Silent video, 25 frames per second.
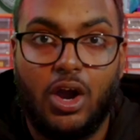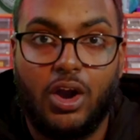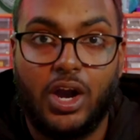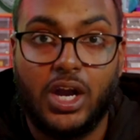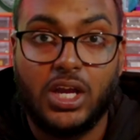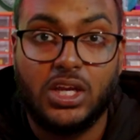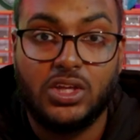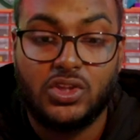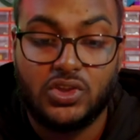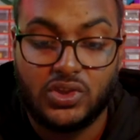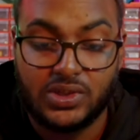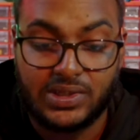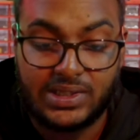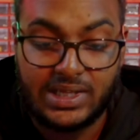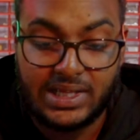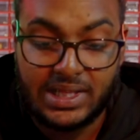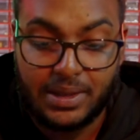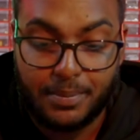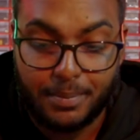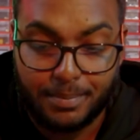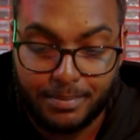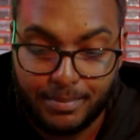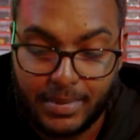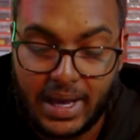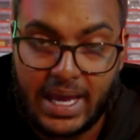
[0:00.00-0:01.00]
All right, to see the
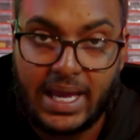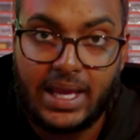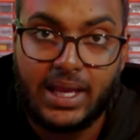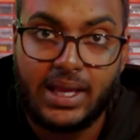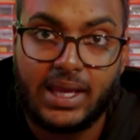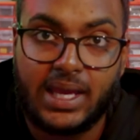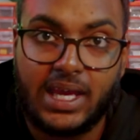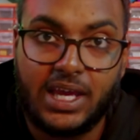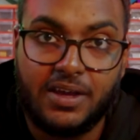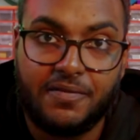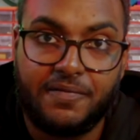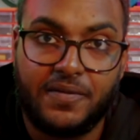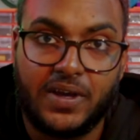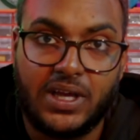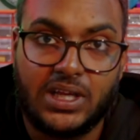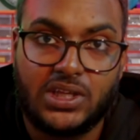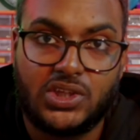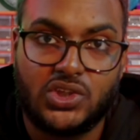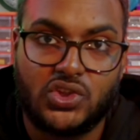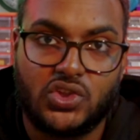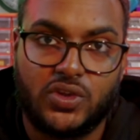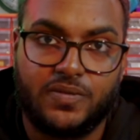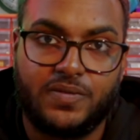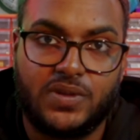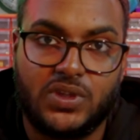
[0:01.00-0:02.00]
main key
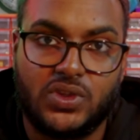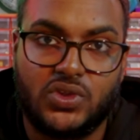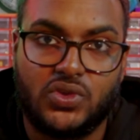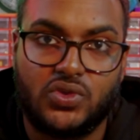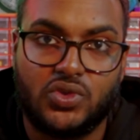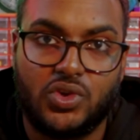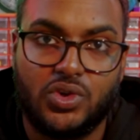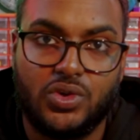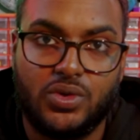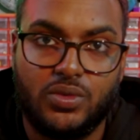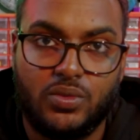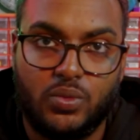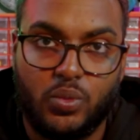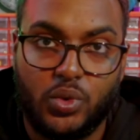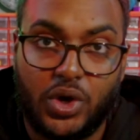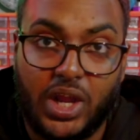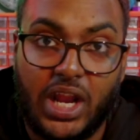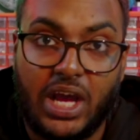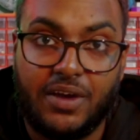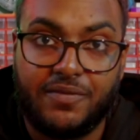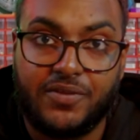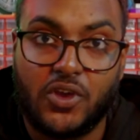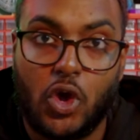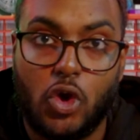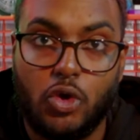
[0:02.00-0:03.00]
features of this drone, we're going to
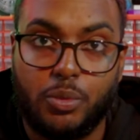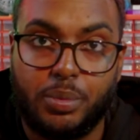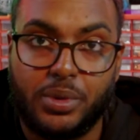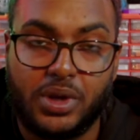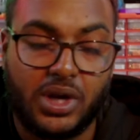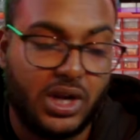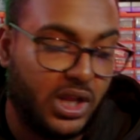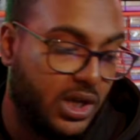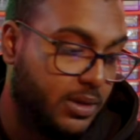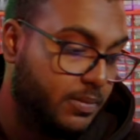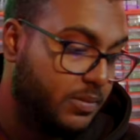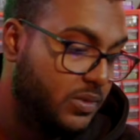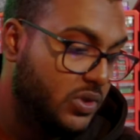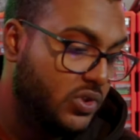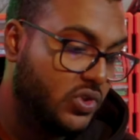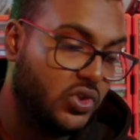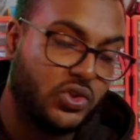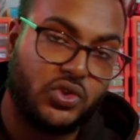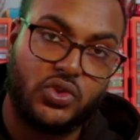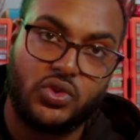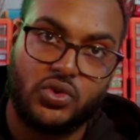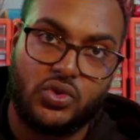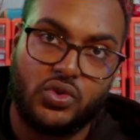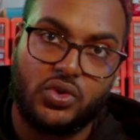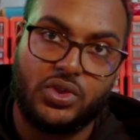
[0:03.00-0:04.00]
have to open it up. So
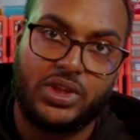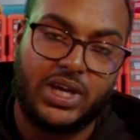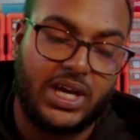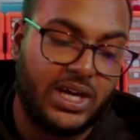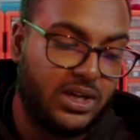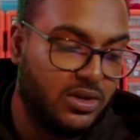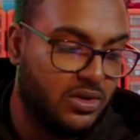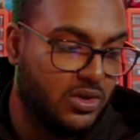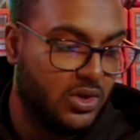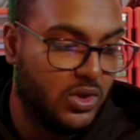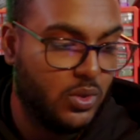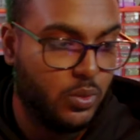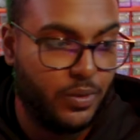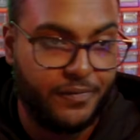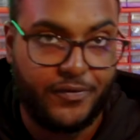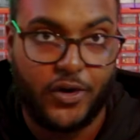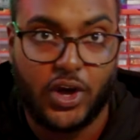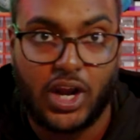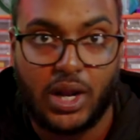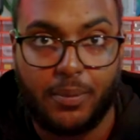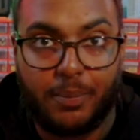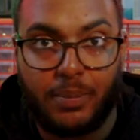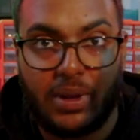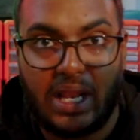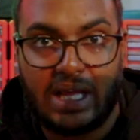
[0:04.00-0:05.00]
to do that, we've got
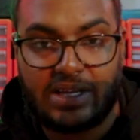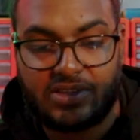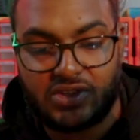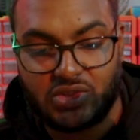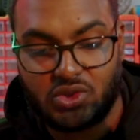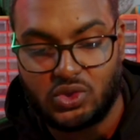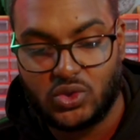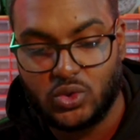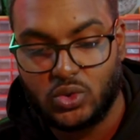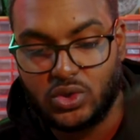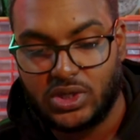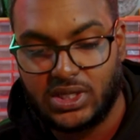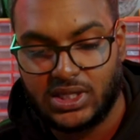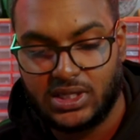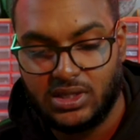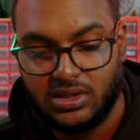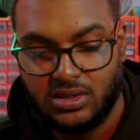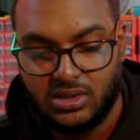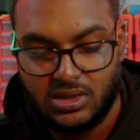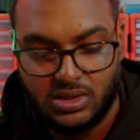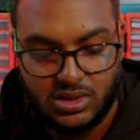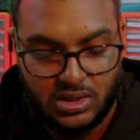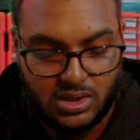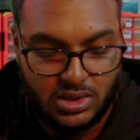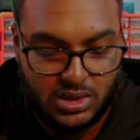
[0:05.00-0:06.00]
our Plexer toolkit,
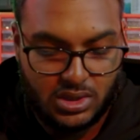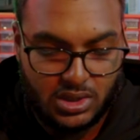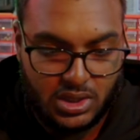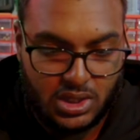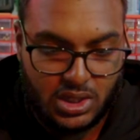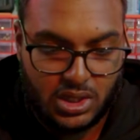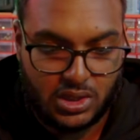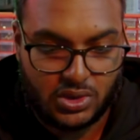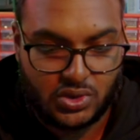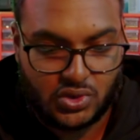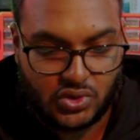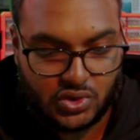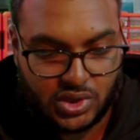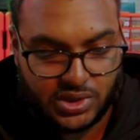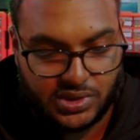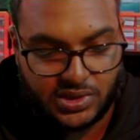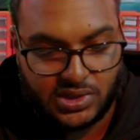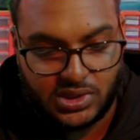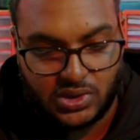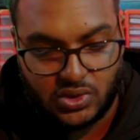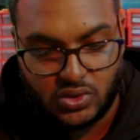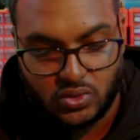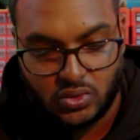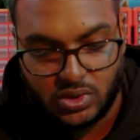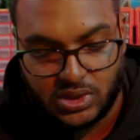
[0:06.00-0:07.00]

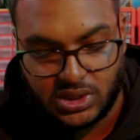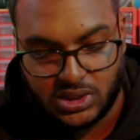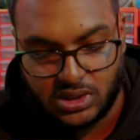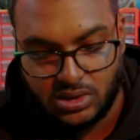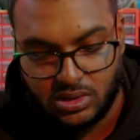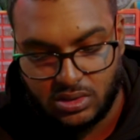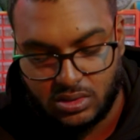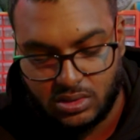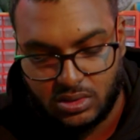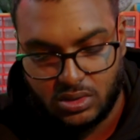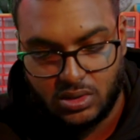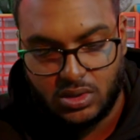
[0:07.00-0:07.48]
trusty toolkit,